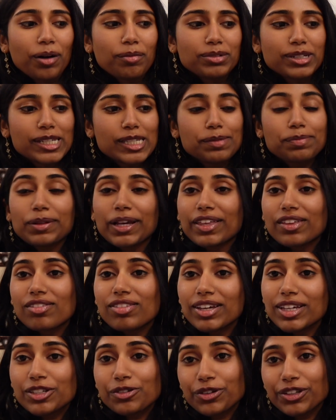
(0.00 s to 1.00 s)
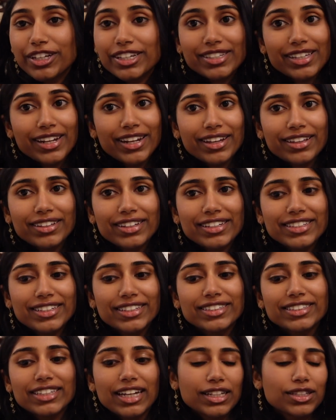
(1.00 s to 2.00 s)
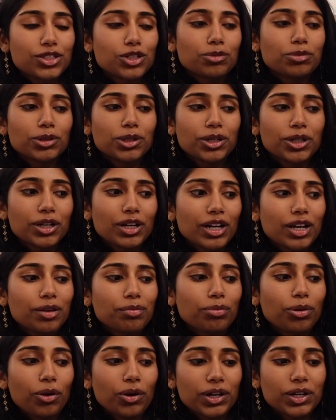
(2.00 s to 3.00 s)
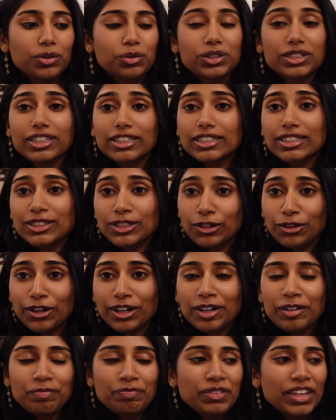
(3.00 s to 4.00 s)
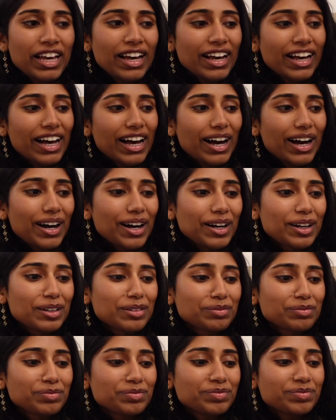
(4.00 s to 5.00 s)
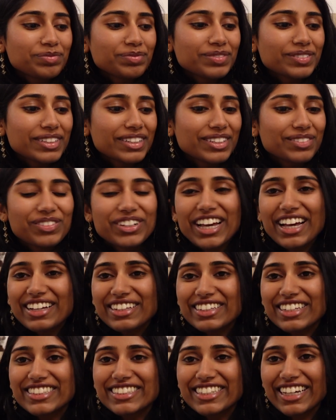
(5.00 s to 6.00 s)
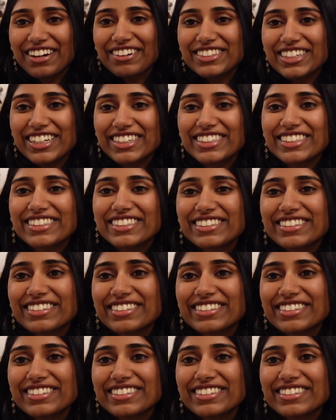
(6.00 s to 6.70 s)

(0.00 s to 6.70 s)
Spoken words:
display the things really aesthetically, since that's super important with this store. But yeah, let's see how it does.